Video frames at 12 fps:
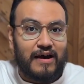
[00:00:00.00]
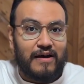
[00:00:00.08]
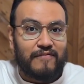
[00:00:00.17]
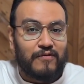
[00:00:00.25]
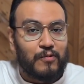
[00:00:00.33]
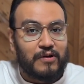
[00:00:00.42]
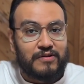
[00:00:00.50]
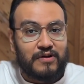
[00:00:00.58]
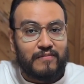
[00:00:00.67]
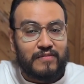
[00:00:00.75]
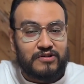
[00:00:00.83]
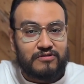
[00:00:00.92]
for one of their
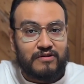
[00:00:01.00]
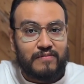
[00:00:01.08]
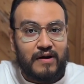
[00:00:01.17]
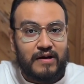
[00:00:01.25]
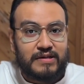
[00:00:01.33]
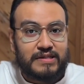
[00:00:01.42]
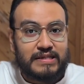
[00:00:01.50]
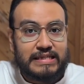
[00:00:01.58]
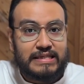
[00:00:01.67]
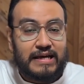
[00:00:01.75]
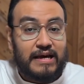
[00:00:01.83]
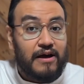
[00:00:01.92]
mystery
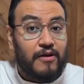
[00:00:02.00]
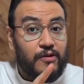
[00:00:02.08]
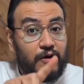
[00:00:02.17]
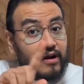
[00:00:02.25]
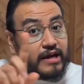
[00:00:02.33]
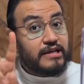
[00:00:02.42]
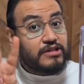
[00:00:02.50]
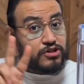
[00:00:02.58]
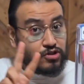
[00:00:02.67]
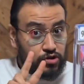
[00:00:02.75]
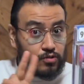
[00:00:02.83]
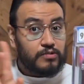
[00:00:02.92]
boxes. There is
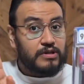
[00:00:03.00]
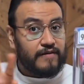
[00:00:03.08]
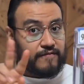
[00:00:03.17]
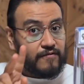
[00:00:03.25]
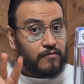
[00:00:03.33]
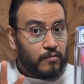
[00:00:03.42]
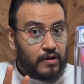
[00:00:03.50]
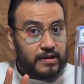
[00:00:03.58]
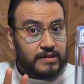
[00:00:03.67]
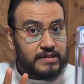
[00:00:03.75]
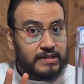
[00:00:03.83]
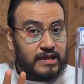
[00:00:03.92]
two different
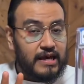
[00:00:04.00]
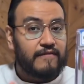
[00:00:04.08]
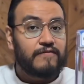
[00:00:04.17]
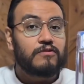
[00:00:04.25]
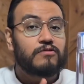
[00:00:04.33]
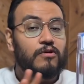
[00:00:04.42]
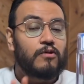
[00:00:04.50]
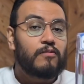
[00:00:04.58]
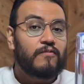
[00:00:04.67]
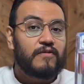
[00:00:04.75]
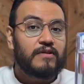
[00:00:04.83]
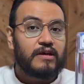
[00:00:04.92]
ones. If you
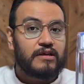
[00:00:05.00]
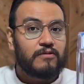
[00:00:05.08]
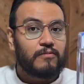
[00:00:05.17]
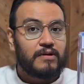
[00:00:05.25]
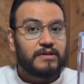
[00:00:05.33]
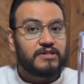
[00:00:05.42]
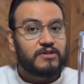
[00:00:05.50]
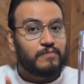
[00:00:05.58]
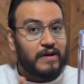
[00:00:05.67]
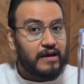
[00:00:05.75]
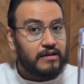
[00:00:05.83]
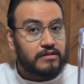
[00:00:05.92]
don't feel like you want to
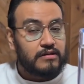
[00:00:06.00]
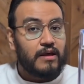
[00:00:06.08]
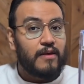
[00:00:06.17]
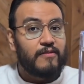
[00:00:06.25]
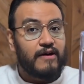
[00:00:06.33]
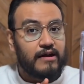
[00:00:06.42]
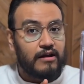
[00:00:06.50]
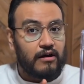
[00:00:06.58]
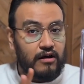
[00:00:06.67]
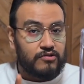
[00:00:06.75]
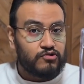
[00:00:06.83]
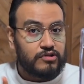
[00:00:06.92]
spend that
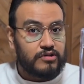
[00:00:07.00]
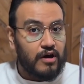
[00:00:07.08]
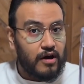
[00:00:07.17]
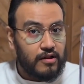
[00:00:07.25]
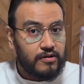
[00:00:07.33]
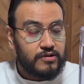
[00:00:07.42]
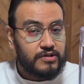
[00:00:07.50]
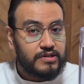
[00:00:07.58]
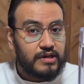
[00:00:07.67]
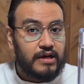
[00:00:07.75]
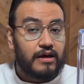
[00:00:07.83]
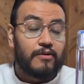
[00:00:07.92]
$100,
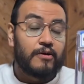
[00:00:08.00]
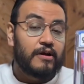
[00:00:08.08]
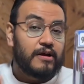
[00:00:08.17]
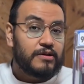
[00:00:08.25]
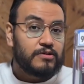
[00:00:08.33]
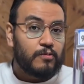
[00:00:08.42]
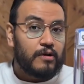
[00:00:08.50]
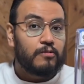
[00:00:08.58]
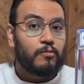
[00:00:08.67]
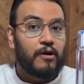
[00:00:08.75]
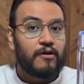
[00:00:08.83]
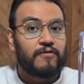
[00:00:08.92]
there is one
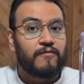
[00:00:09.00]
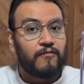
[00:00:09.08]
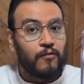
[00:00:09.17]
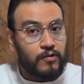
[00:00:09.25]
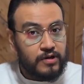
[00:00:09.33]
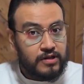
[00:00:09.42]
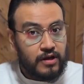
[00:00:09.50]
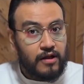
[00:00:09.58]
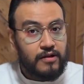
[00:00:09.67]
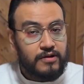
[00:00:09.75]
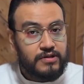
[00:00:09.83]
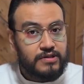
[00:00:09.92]
worth
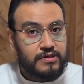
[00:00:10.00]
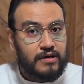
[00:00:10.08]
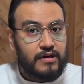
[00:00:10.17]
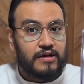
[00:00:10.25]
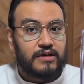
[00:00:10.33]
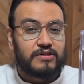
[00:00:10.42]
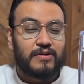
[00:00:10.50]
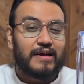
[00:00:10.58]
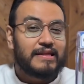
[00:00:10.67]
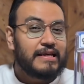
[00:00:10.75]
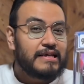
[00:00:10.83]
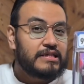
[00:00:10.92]
$40. So at
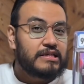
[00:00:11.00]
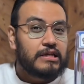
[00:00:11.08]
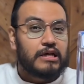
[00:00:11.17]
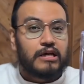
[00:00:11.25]
least